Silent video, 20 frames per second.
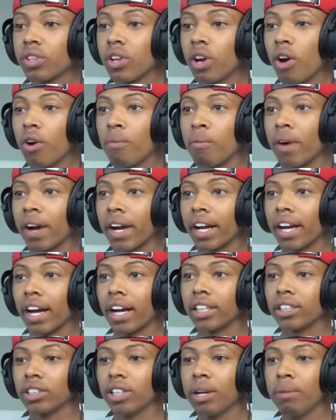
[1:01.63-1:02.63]
Oh my
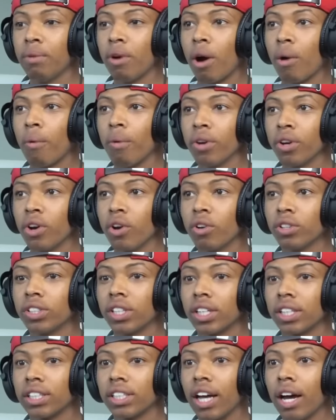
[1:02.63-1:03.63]
gosh, come on, I want to go to
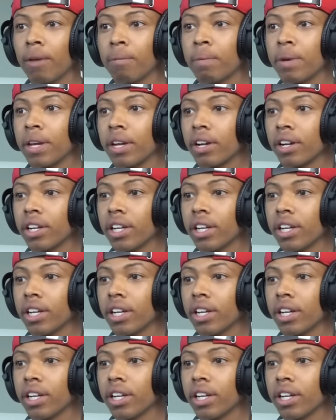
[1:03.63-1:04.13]
the top here.